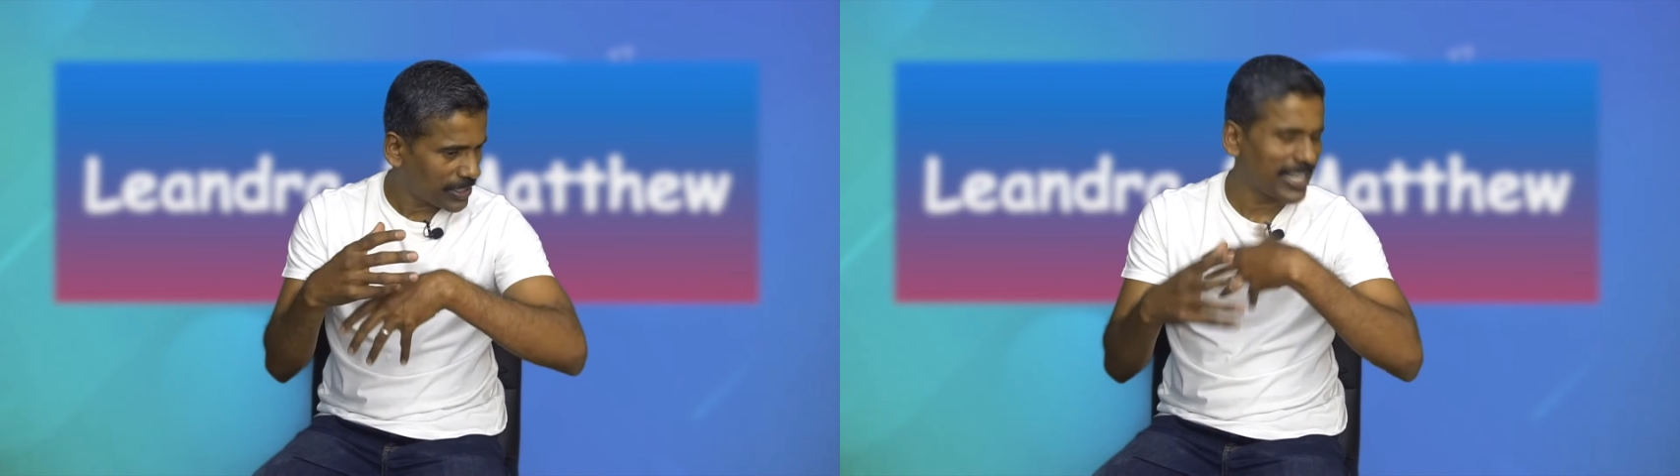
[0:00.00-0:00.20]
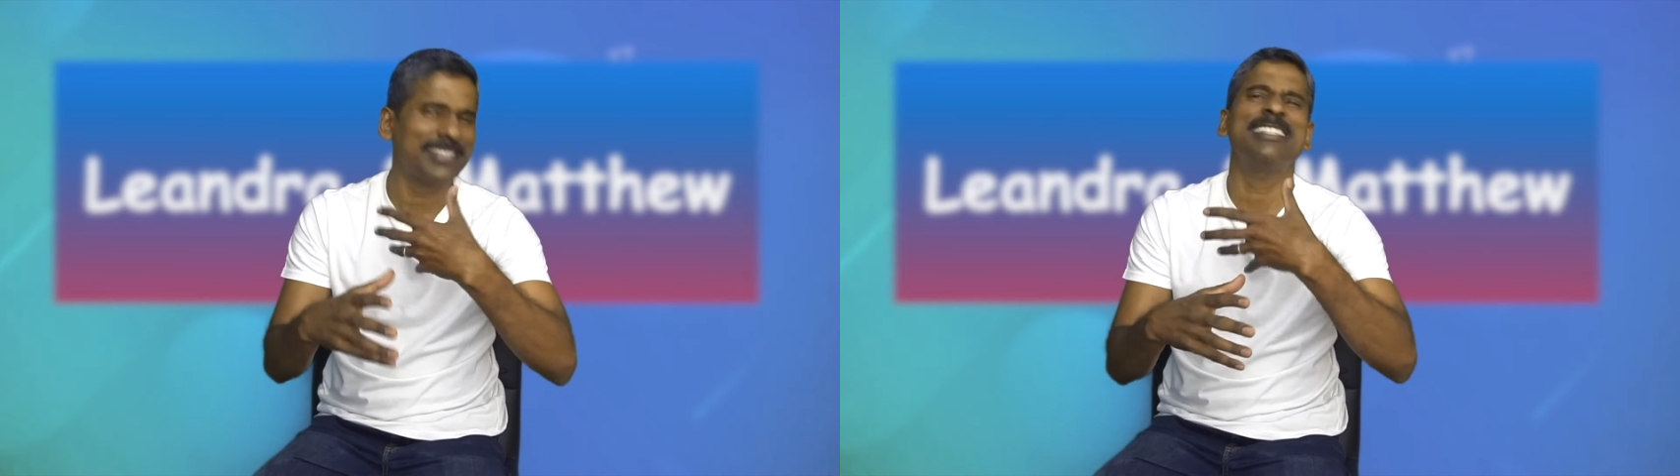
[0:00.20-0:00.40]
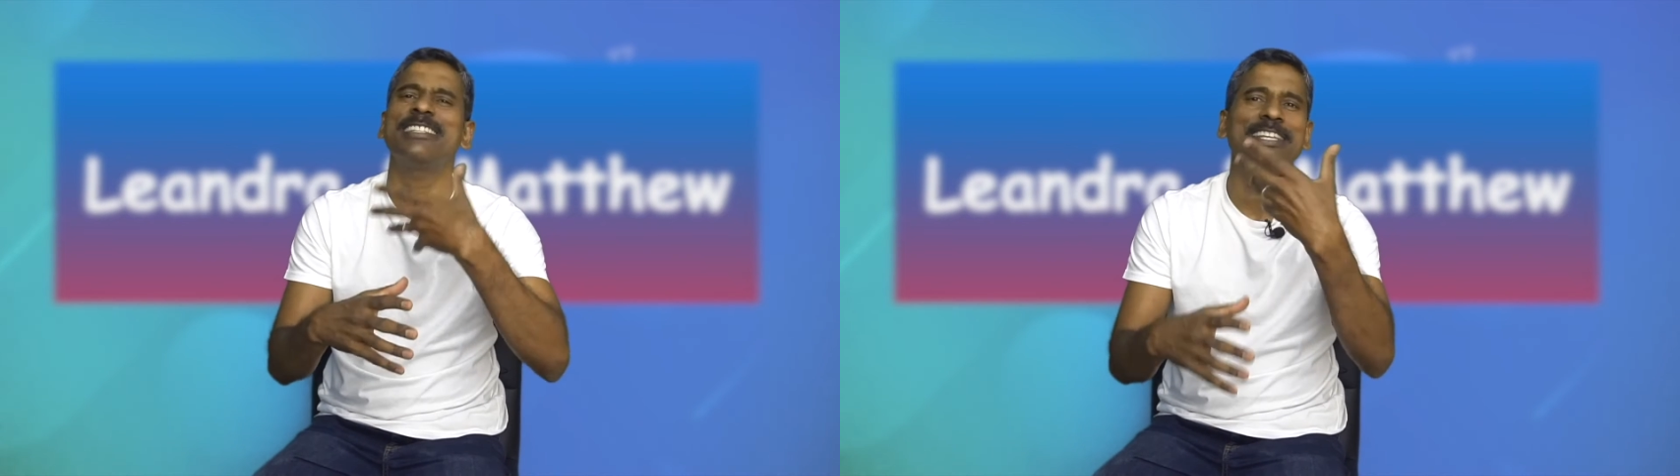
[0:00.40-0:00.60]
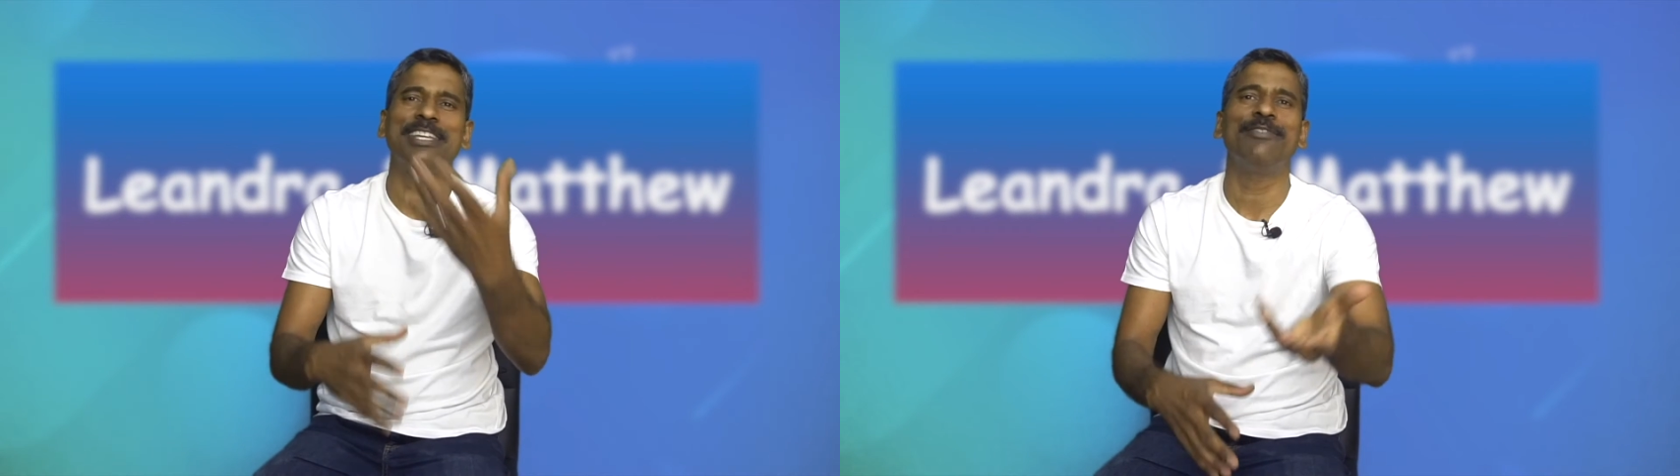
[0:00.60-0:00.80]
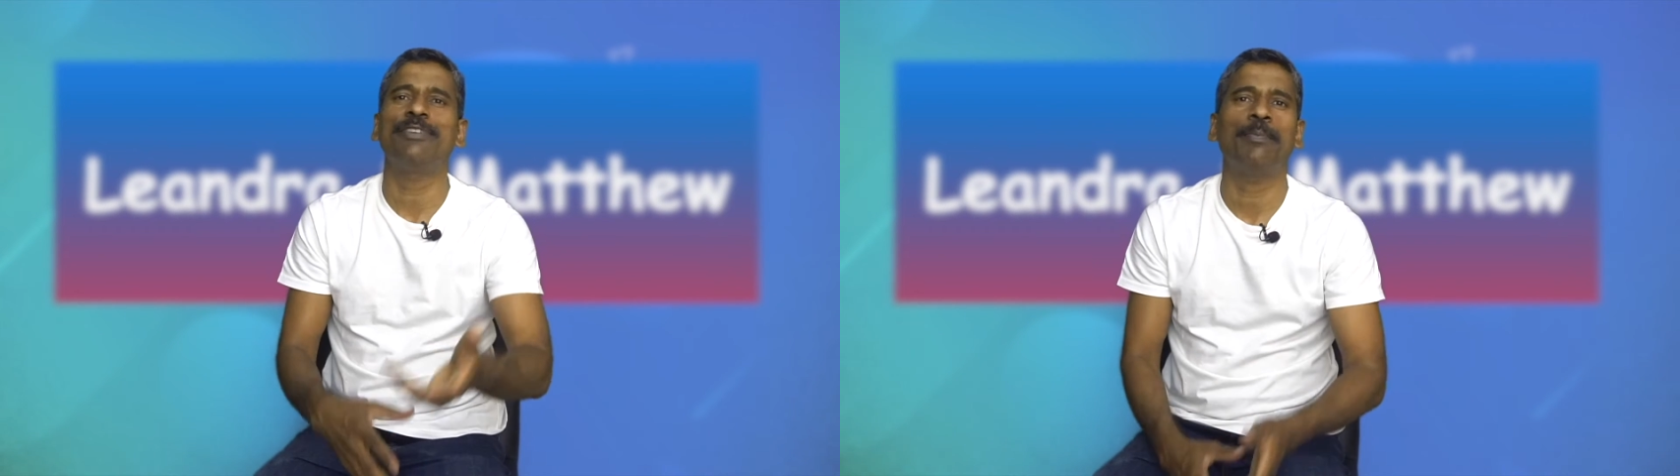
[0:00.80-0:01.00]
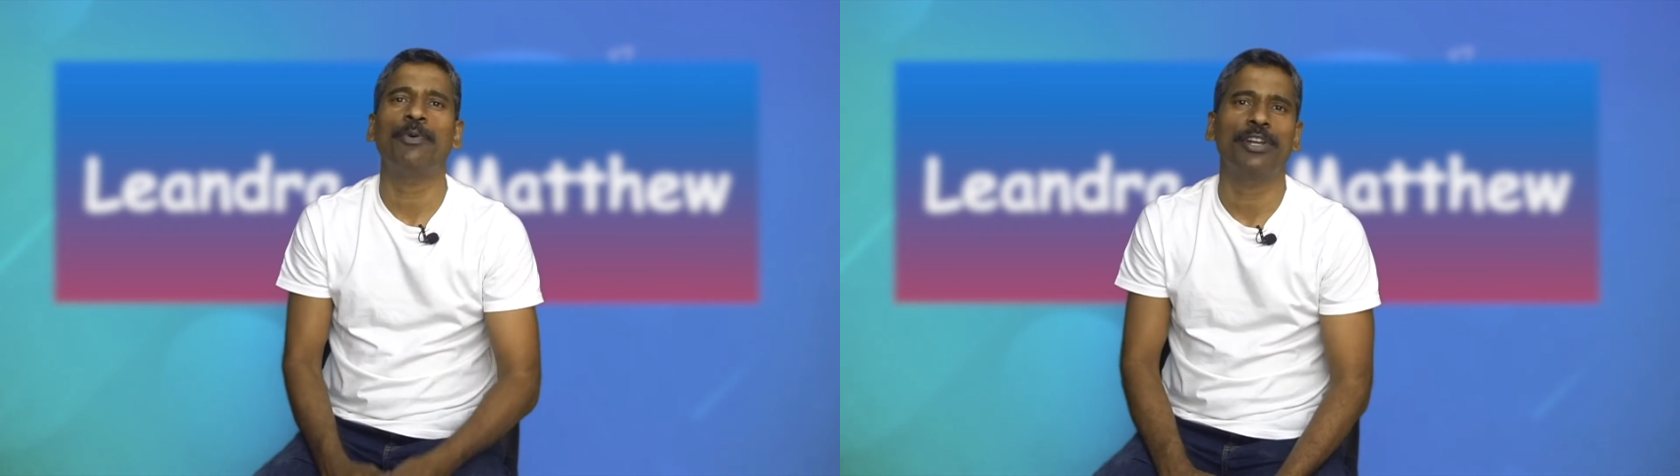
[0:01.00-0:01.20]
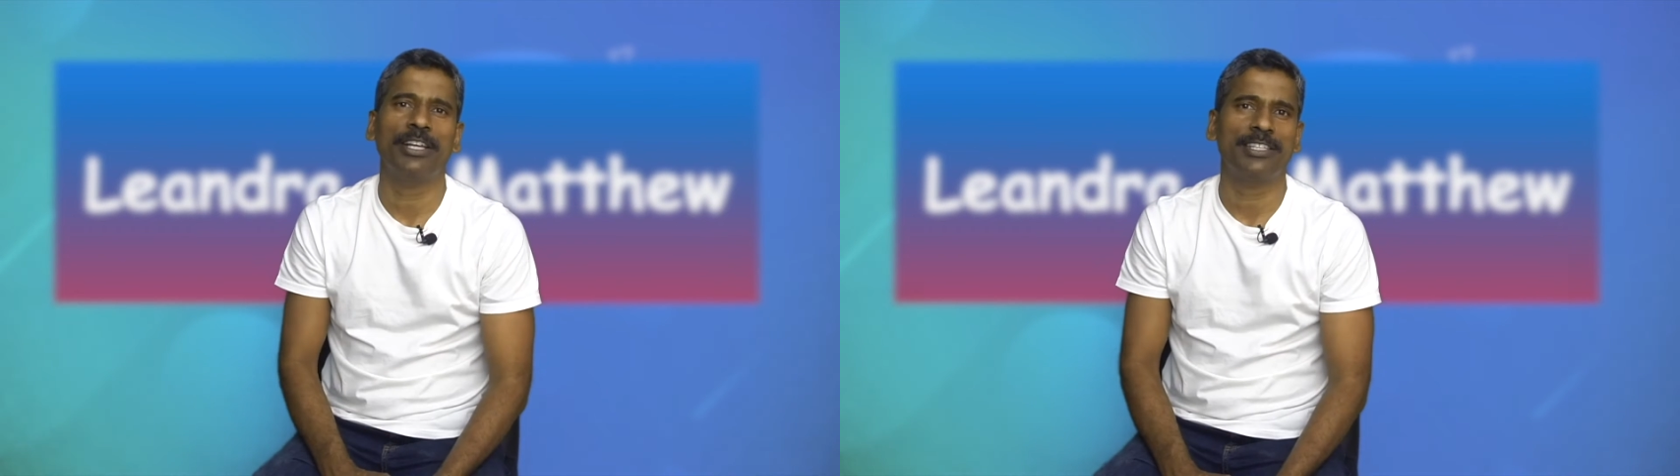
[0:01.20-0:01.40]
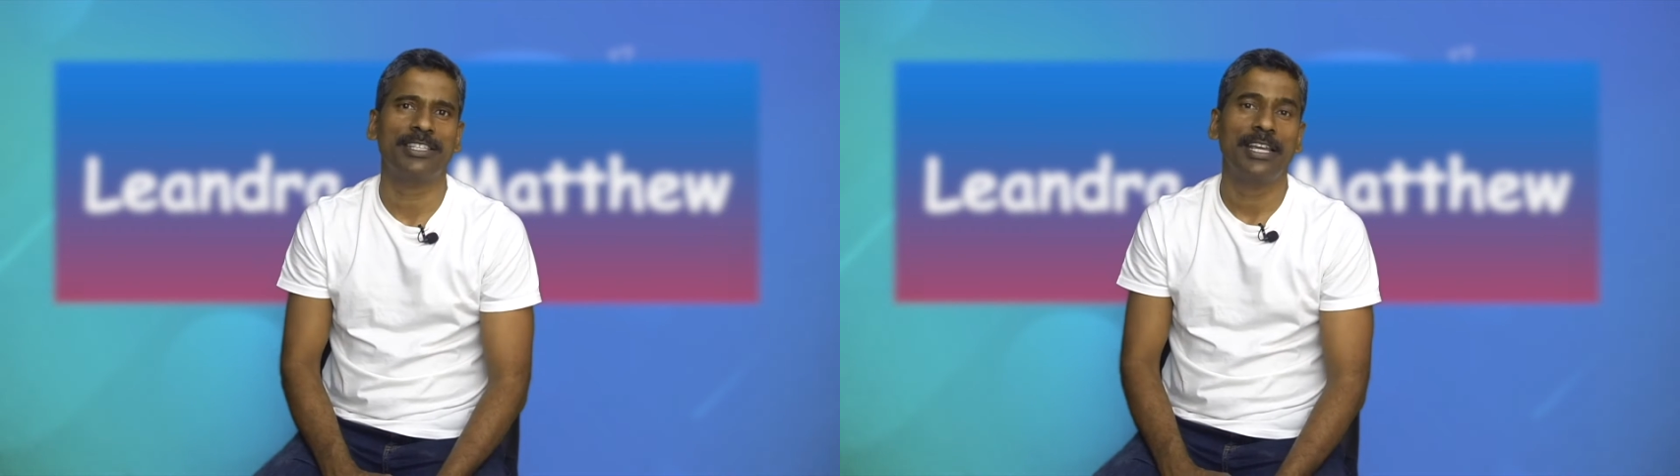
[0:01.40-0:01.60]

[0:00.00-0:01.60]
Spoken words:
doesn't give up on us.